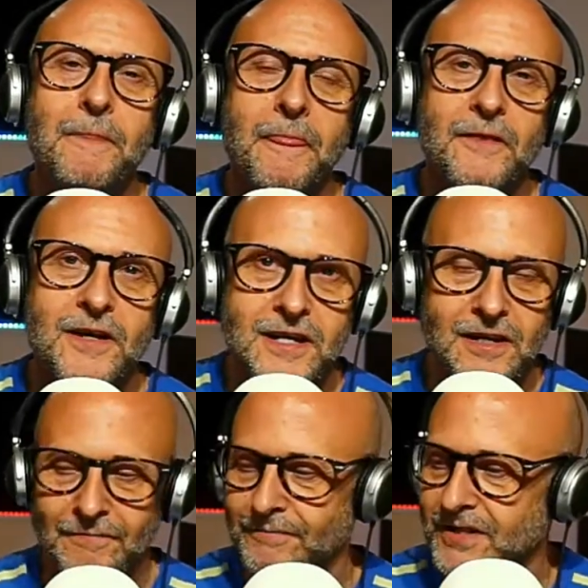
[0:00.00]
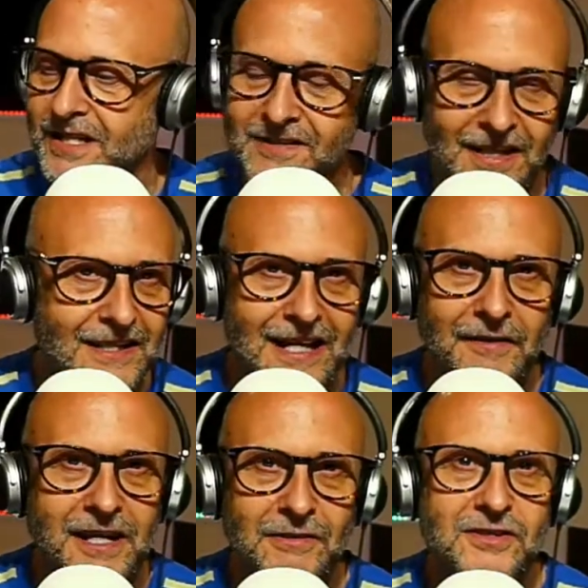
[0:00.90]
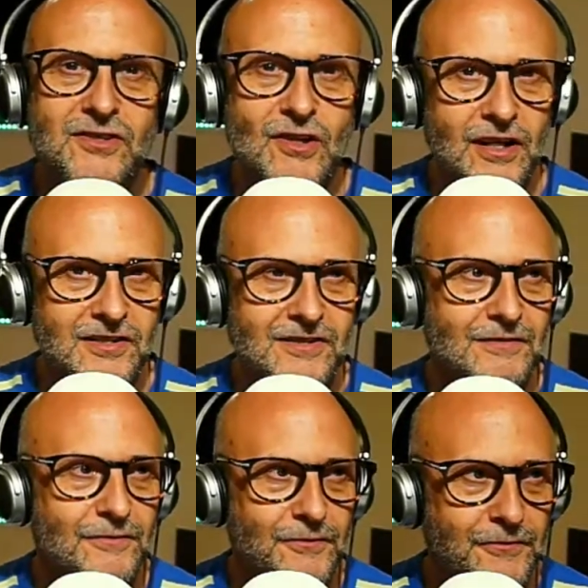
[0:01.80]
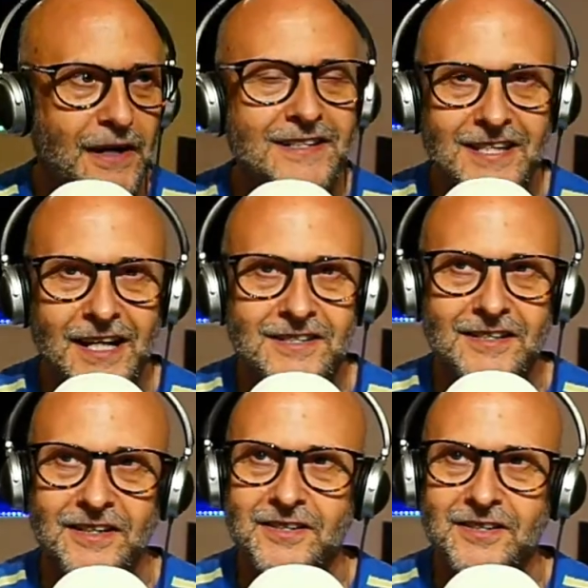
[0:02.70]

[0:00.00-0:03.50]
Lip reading: the internet down here is just fantastic.